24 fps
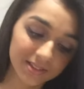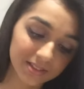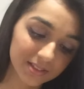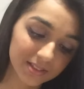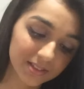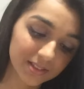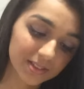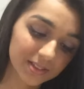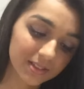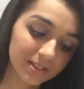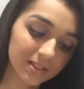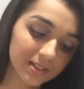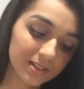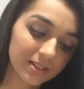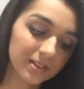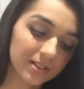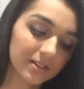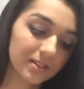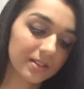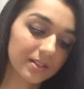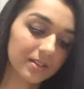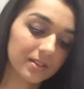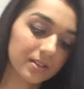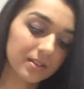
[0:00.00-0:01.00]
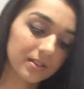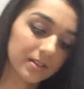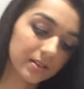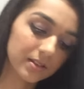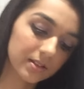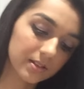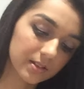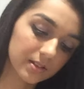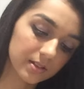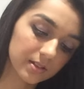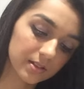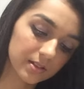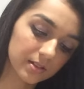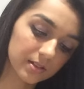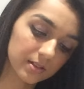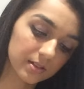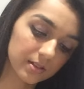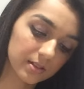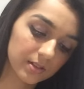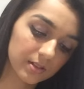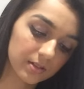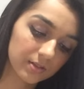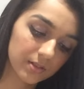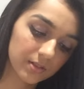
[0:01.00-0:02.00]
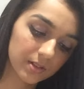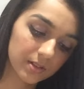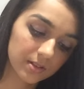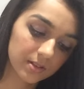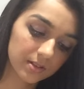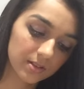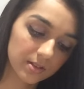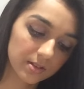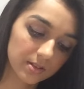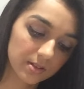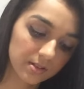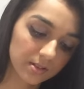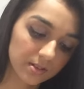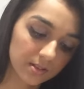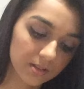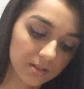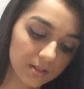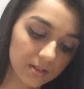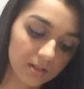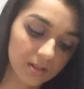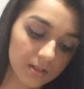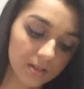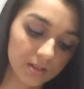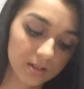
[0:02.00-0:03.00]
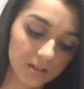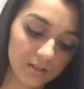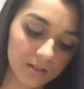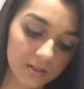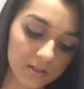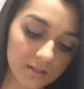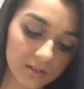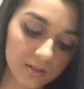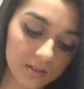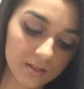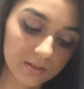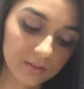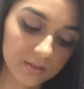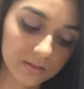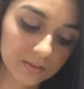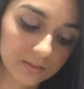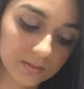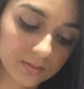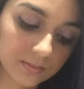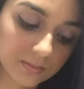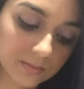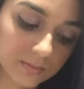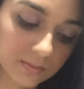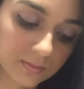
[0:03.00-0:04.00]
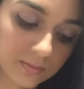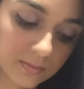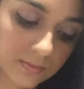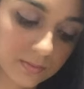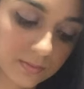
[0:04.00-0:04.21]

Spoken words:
(no one is talking)